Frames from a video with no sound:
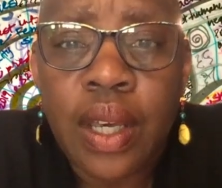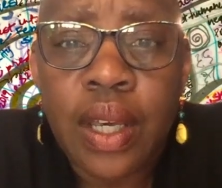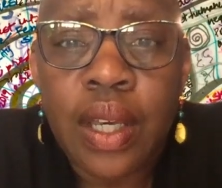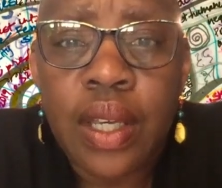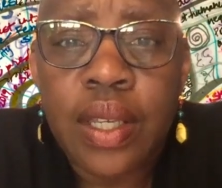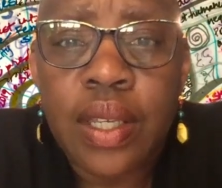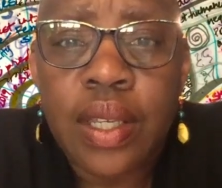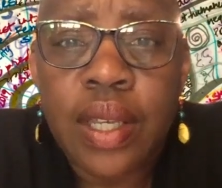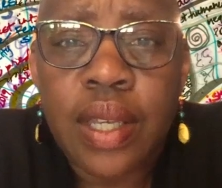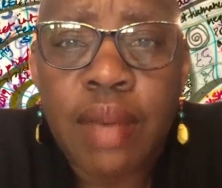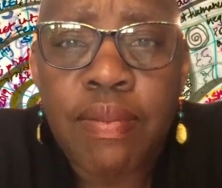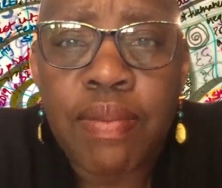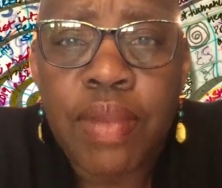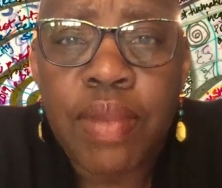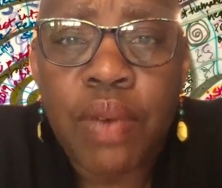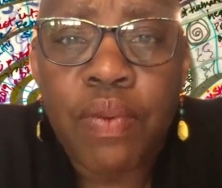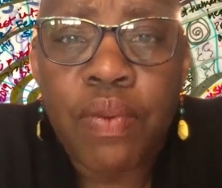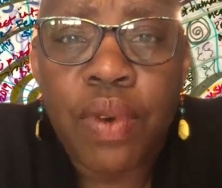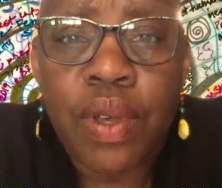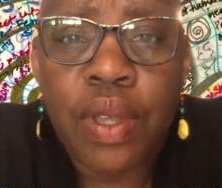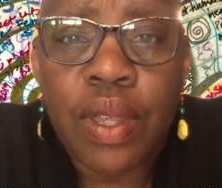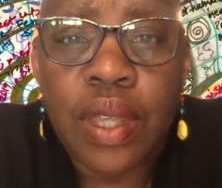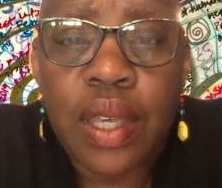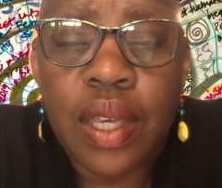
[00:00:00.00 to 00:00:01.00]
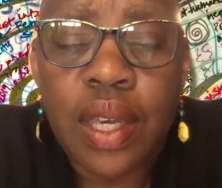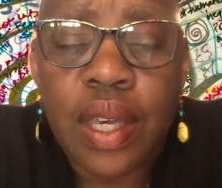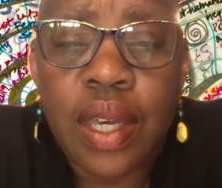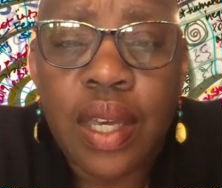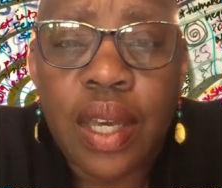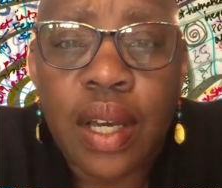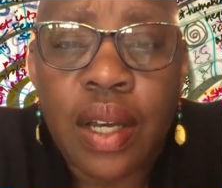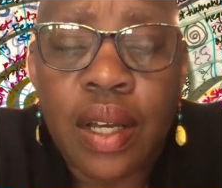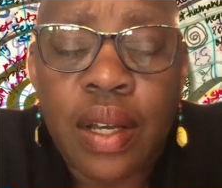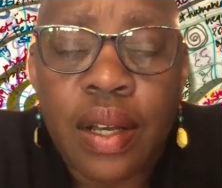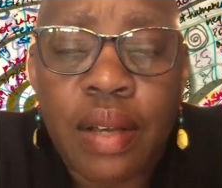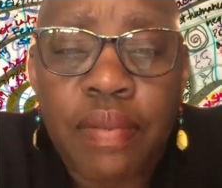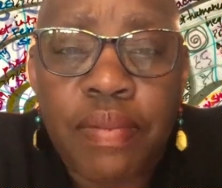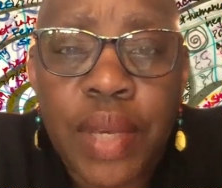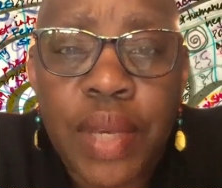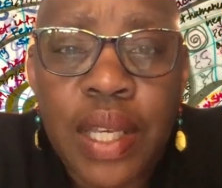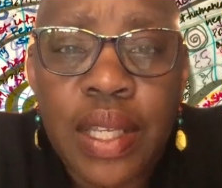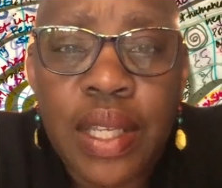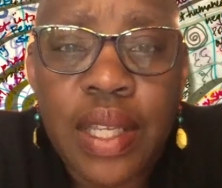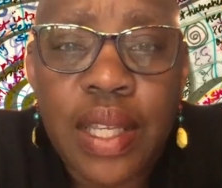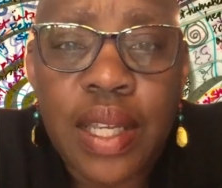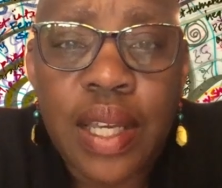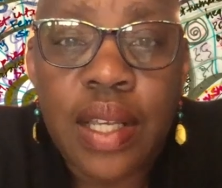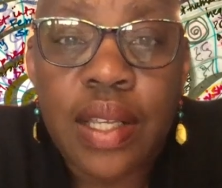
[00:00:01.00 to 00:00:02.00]
Same thing with the um,
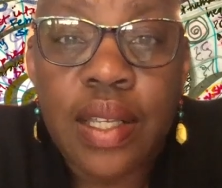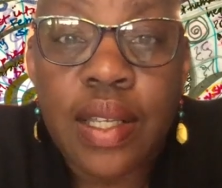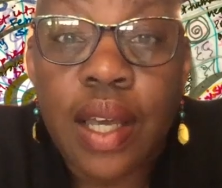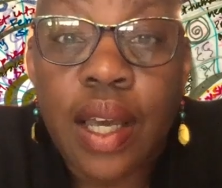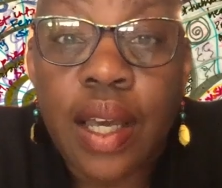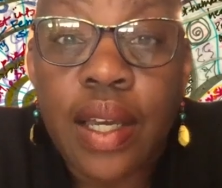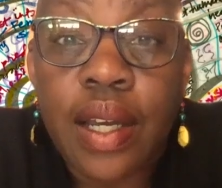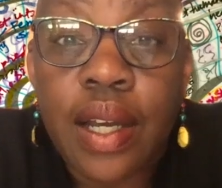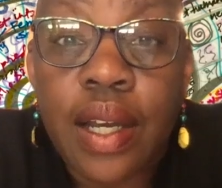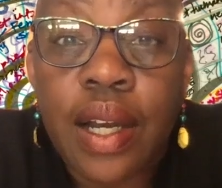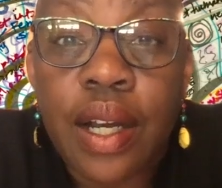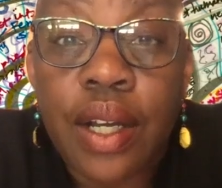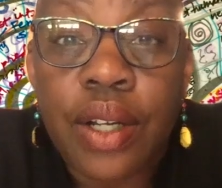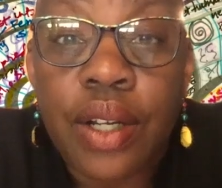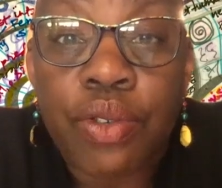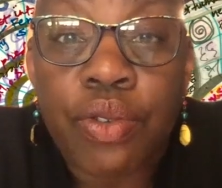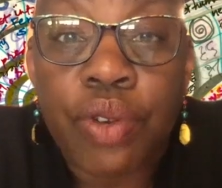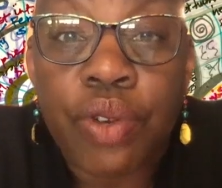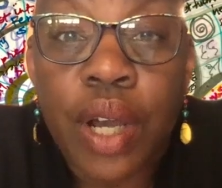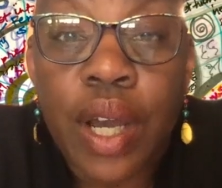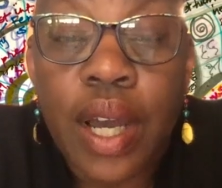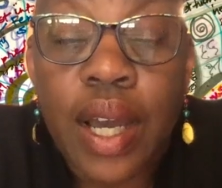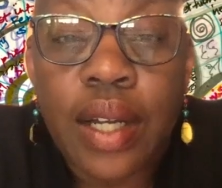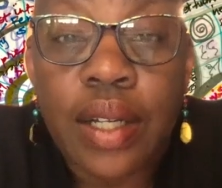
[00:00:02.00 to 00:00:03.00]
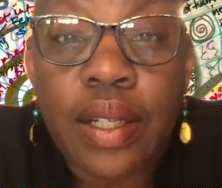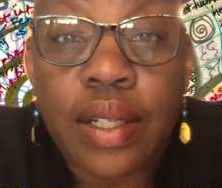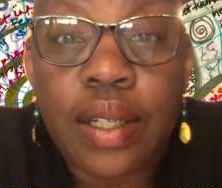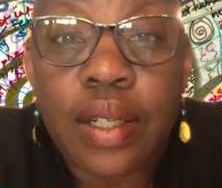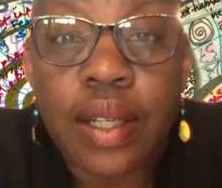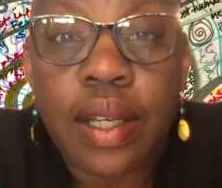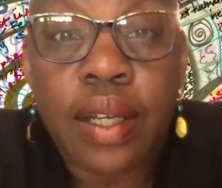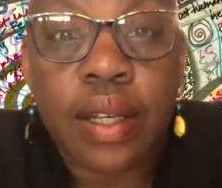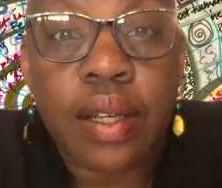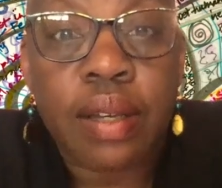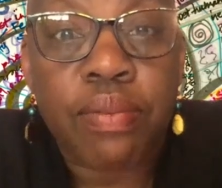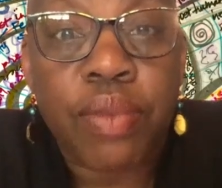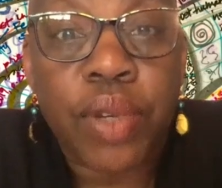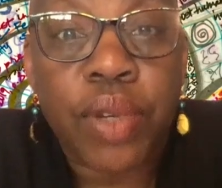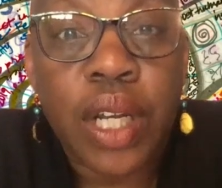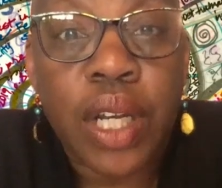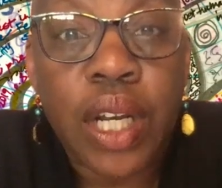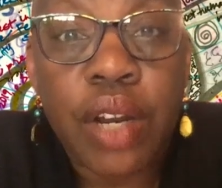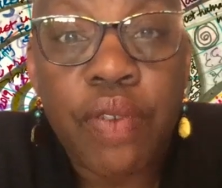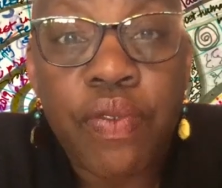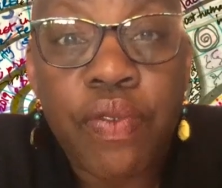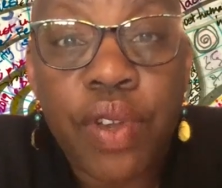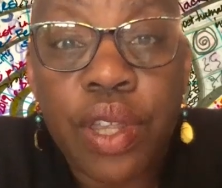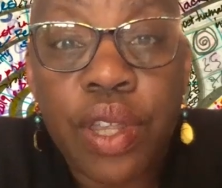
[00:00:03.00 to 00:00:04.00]
SESI contract. Um, not
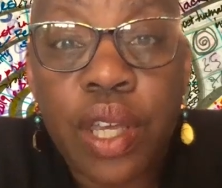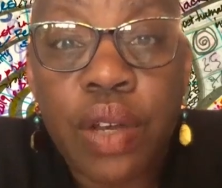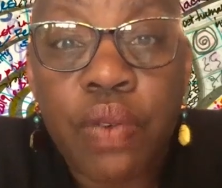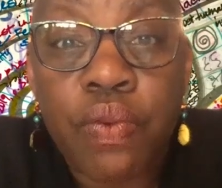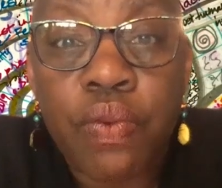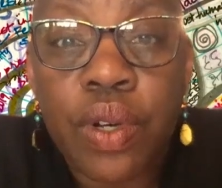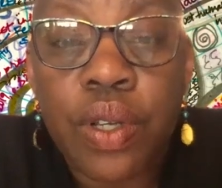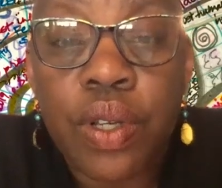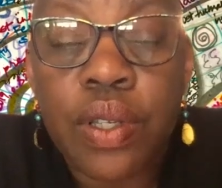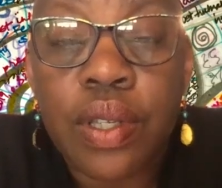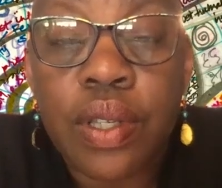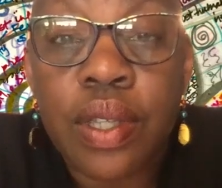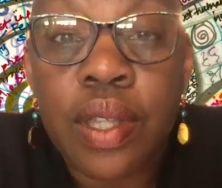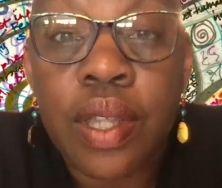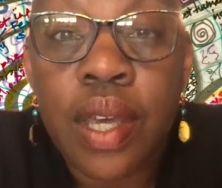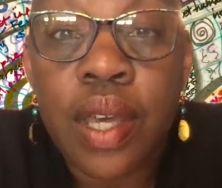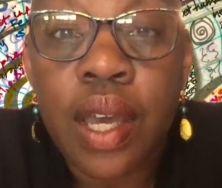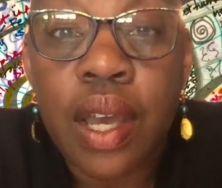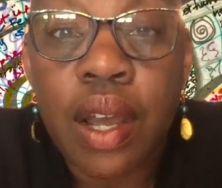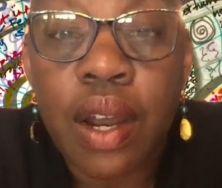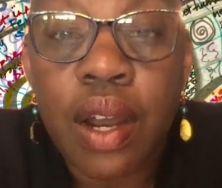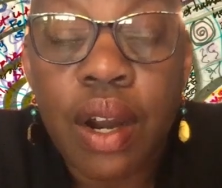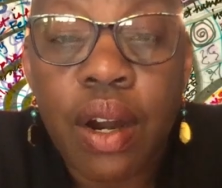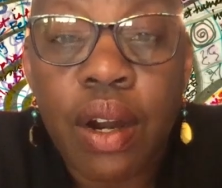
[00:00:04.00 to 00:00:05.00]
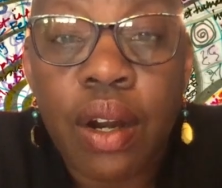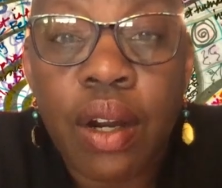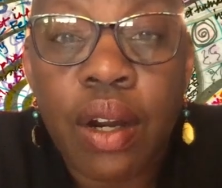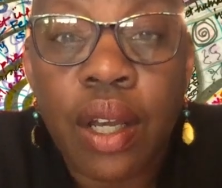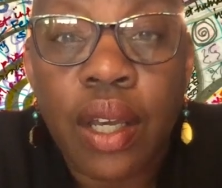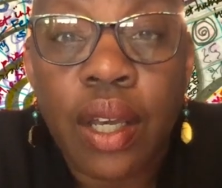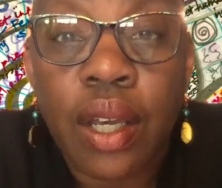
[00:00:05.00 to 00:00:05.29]
everything was there.